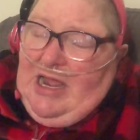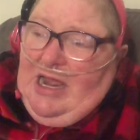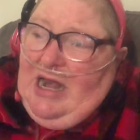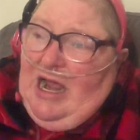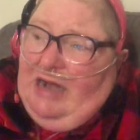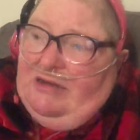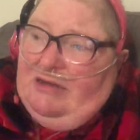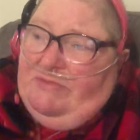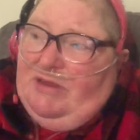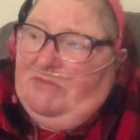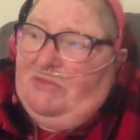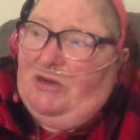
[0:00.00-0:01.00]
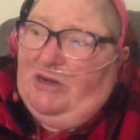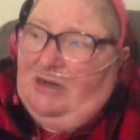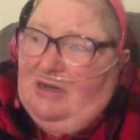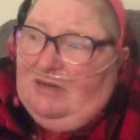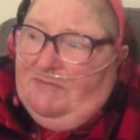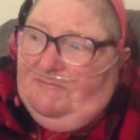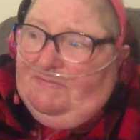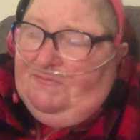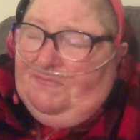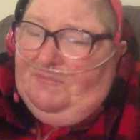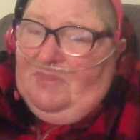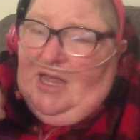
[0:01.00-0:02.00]
And I remember,
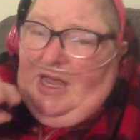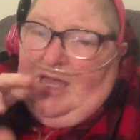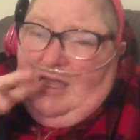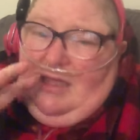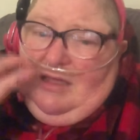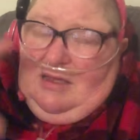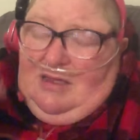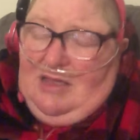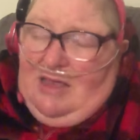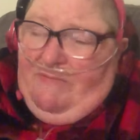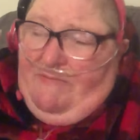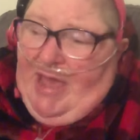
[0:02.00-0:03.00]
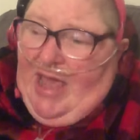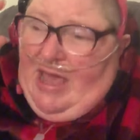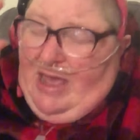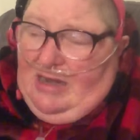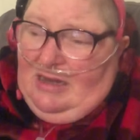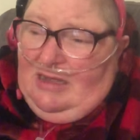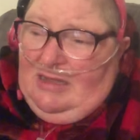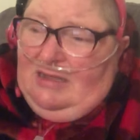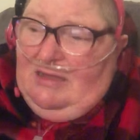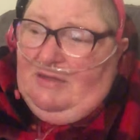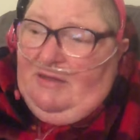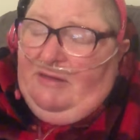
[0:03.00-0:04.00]
like, a man,
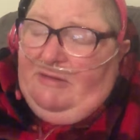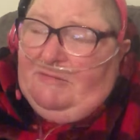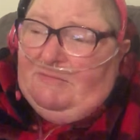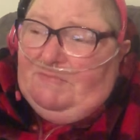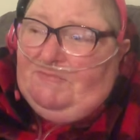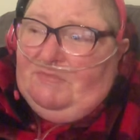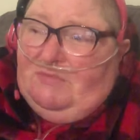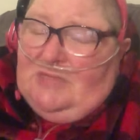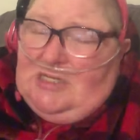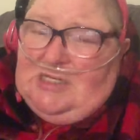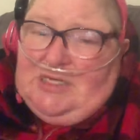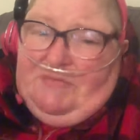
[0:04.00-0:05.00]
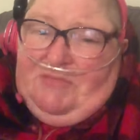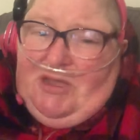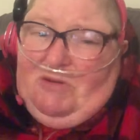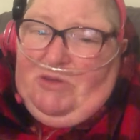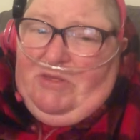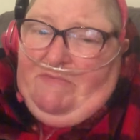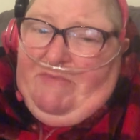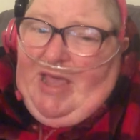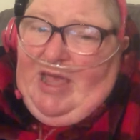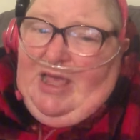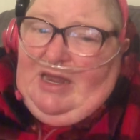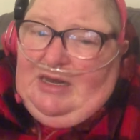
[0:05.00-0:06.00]
something with a
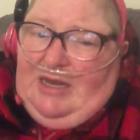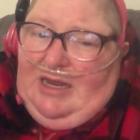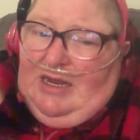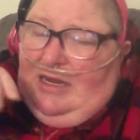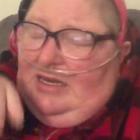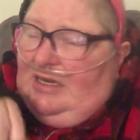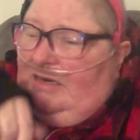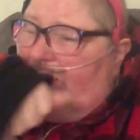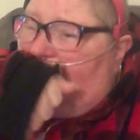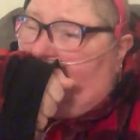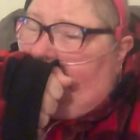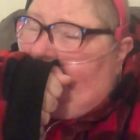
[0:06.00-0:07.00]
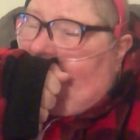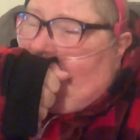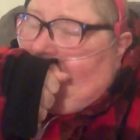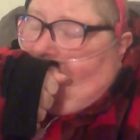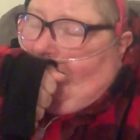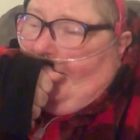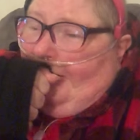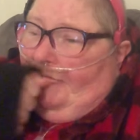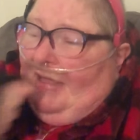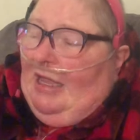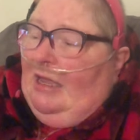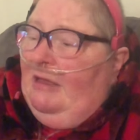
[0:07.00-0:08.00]
man, and he was reassuring
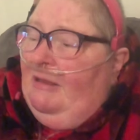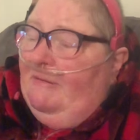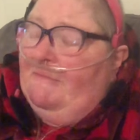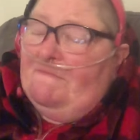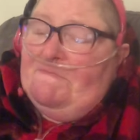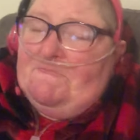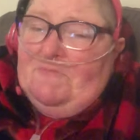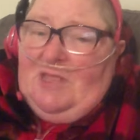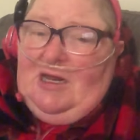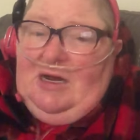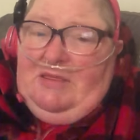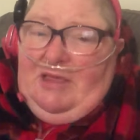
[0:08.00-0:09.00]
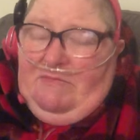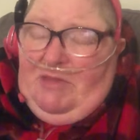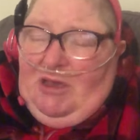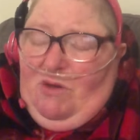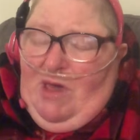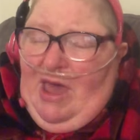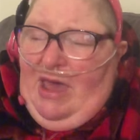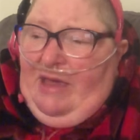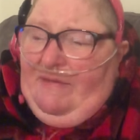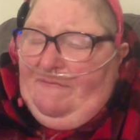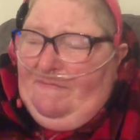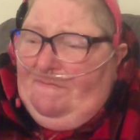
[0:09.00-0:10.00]
me, let everything be
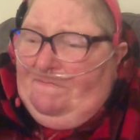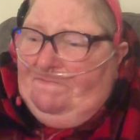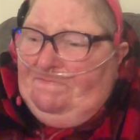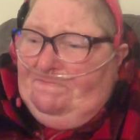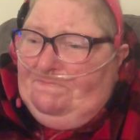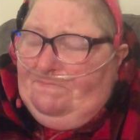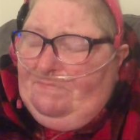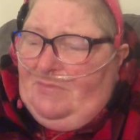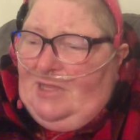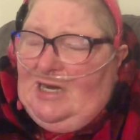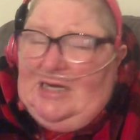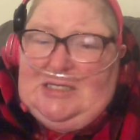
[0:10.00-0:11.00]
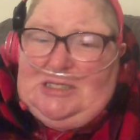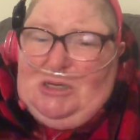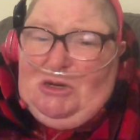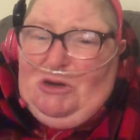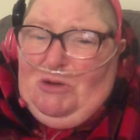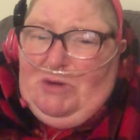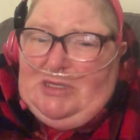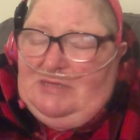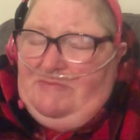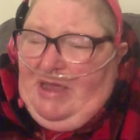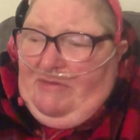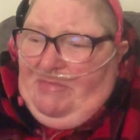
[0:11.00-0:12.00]
okay. And I still don't know what
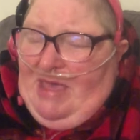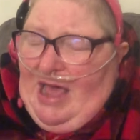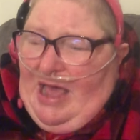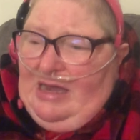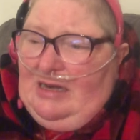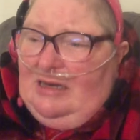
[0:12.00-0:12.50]
to make of that.